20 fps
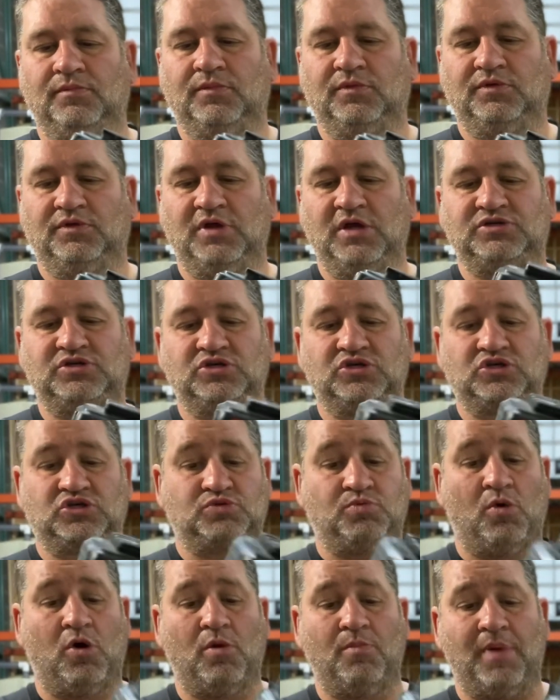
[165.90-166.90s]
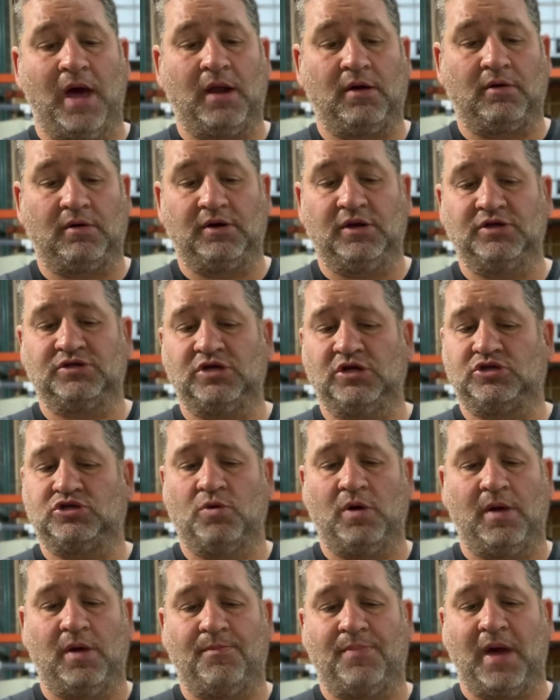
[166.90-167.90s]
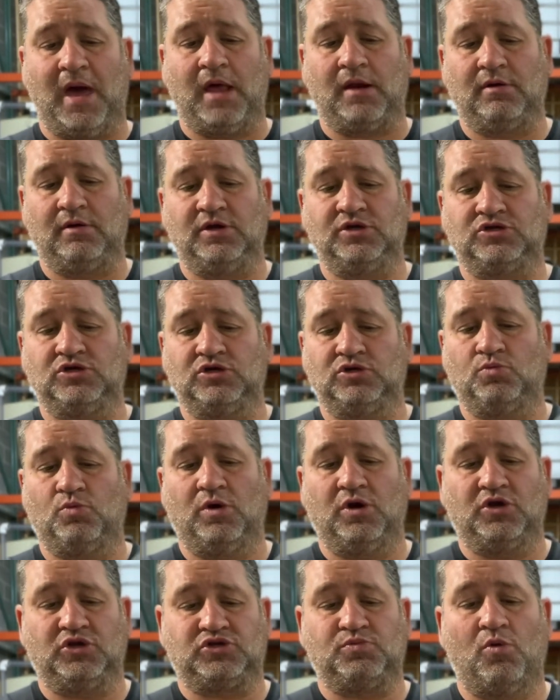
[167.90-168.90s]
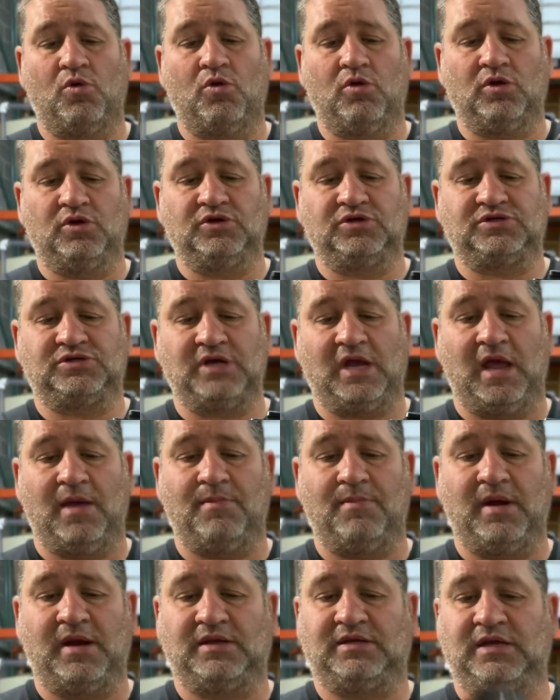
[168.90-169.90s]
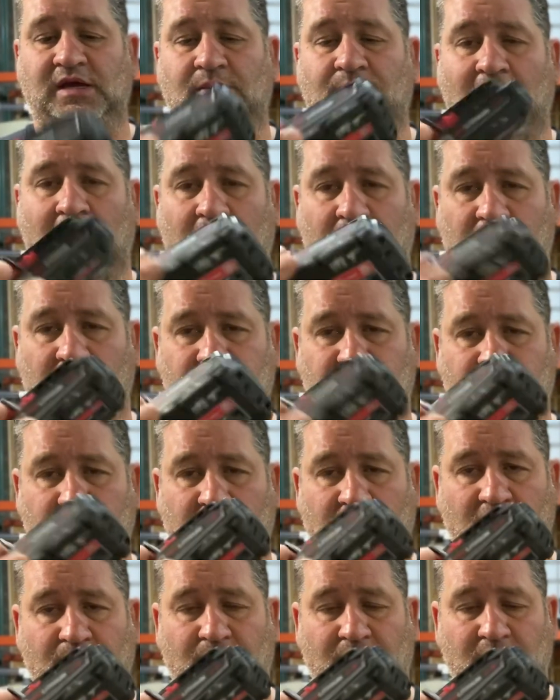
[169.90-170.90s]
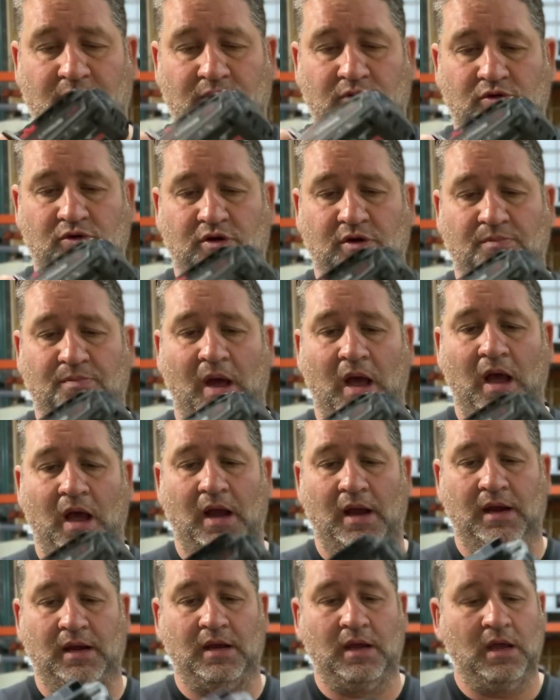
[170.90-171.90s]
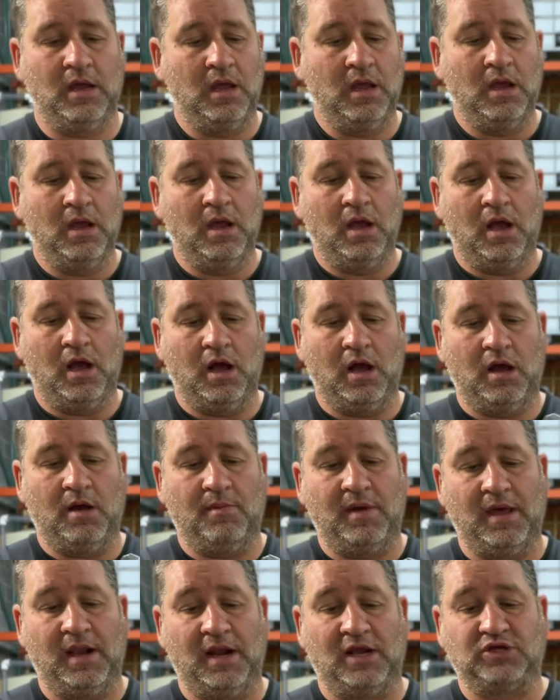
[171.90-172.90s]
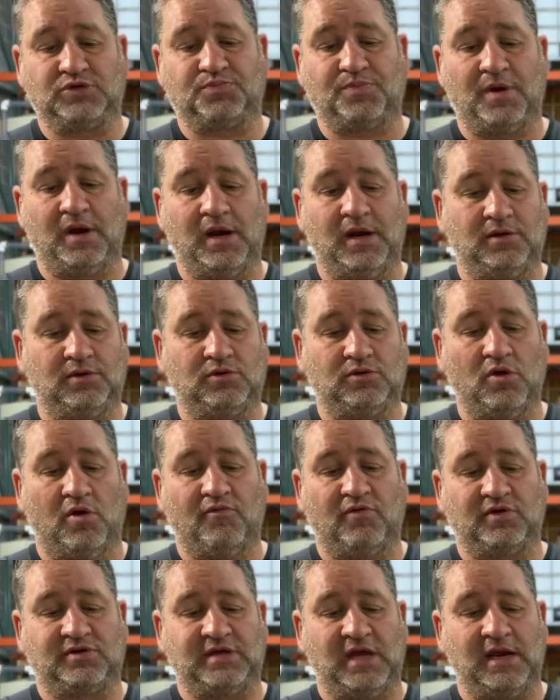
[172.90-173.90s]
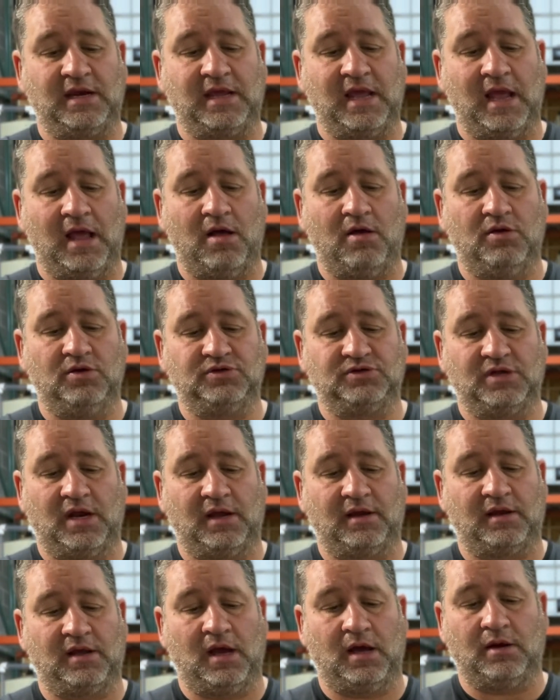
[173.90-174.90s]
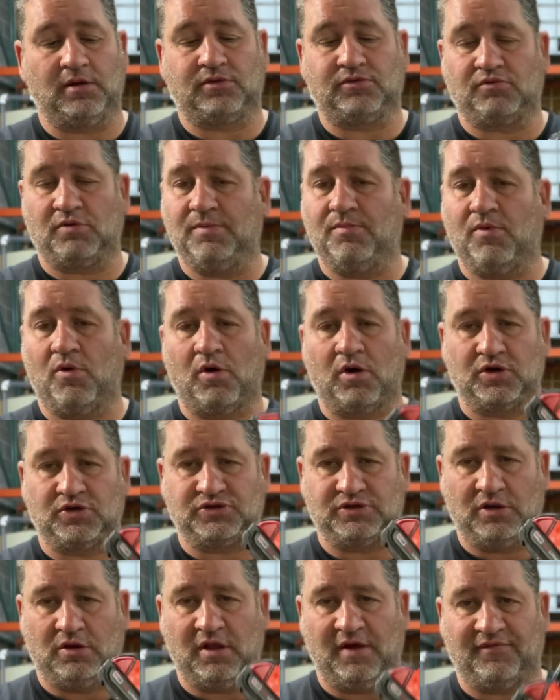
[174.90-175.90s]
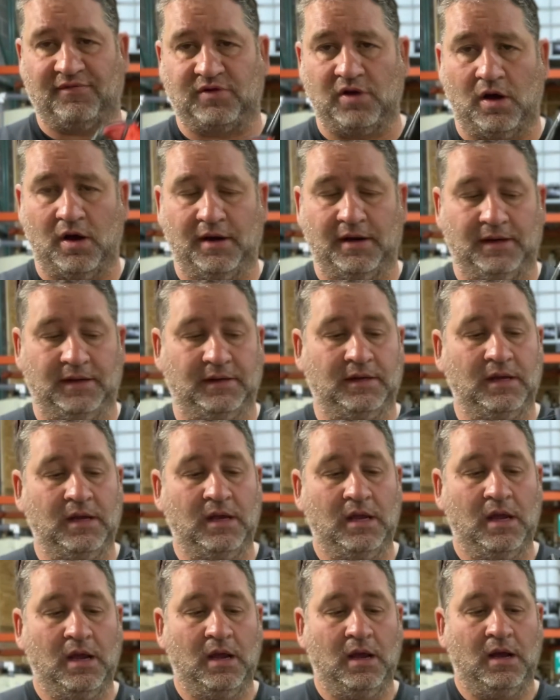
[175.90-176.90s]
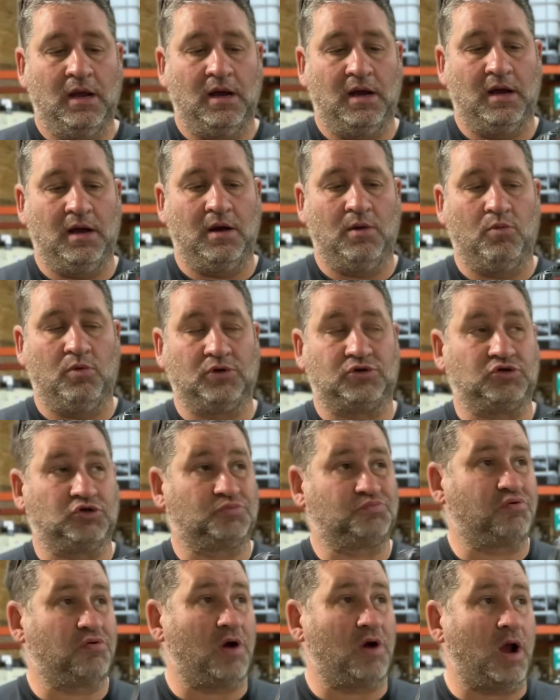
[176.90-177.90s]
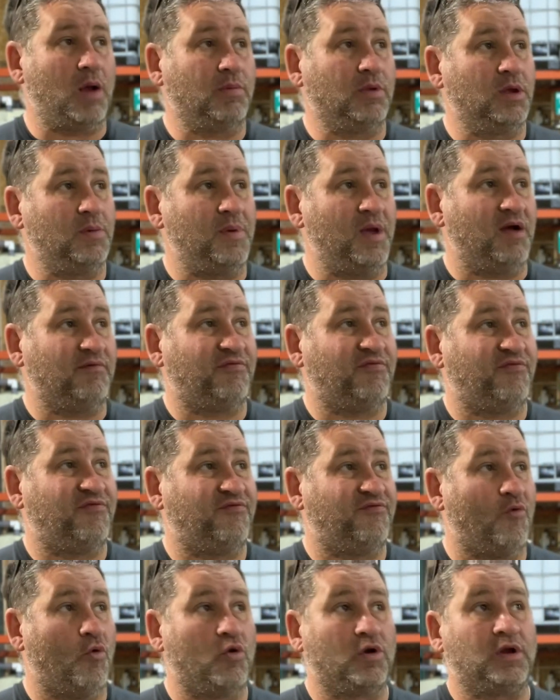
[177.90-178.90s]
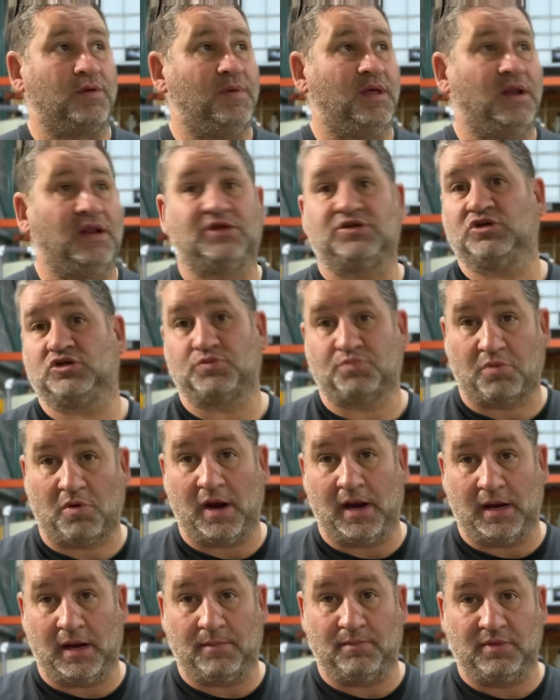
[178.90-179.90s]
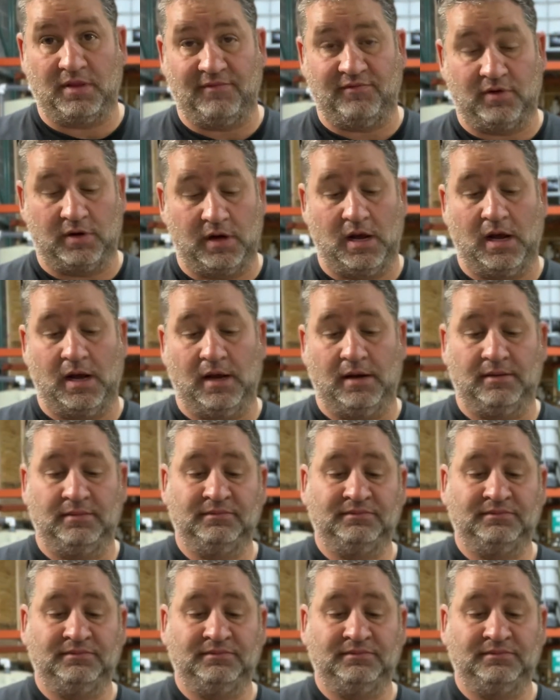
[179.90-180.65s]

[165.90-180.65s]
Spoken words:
This is a small battery. This is a 2-amp battery. This is one of the smallest M18 batteries you could buy. And I sprayed over 10 gallons, and I got 3 bars still left on it, which is probably about 40 minutes of spraying, believe it or not.